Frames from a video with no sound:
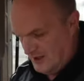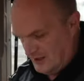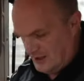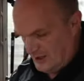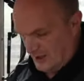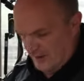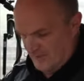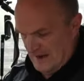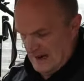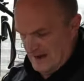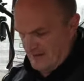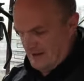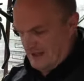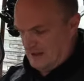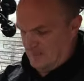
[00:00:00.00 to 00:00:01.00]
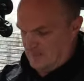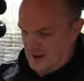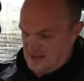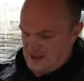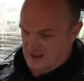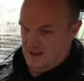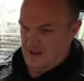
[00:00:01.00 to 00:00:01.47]
So via a little
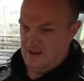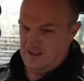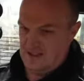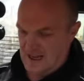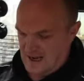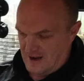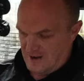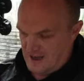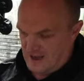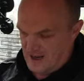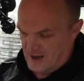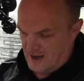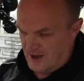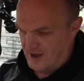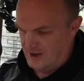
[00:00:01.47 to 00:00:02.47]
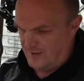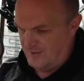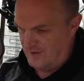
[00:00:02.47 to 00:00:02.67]
pedal down here on the